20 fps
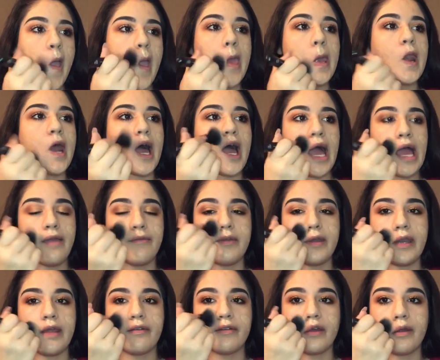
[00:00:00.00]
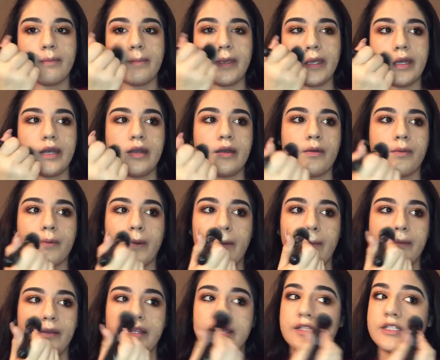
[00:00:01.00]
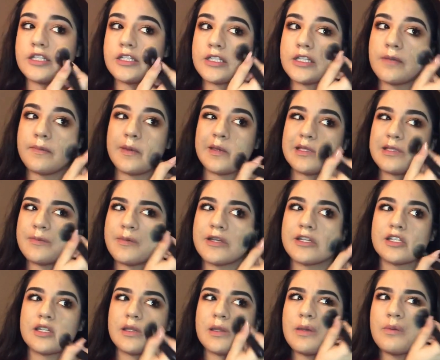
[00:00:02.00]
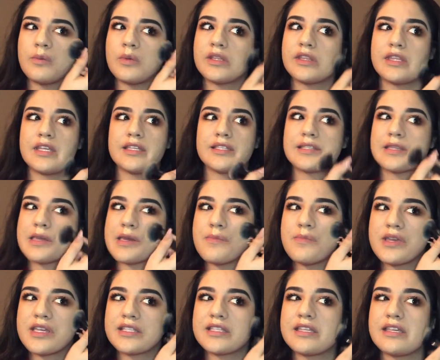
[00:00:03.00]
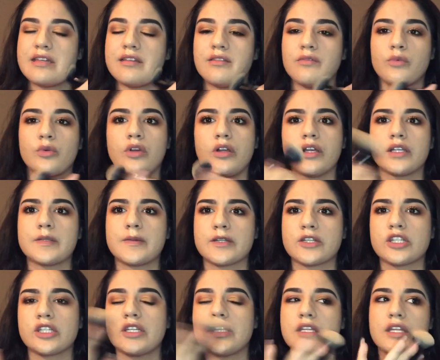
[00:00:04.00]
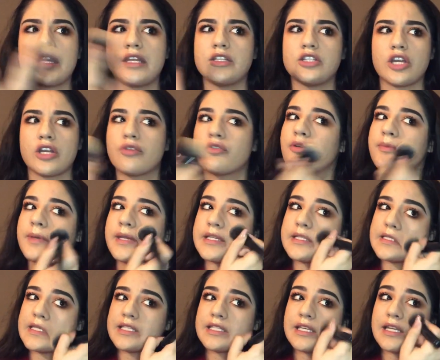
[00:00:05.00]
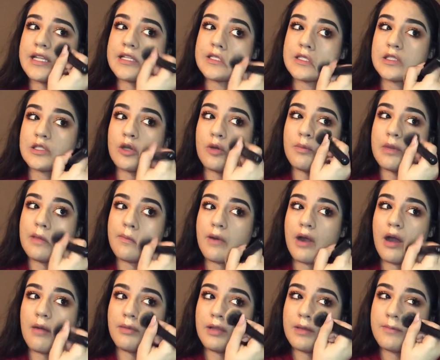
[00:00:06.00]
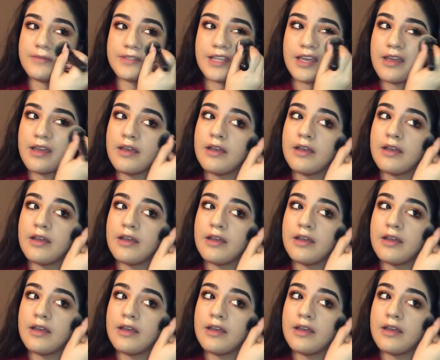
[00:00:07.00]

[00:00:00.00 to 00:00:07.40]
And I've never been in a real relationship, especially with this kid, because especially in general, because this kid had so many problems,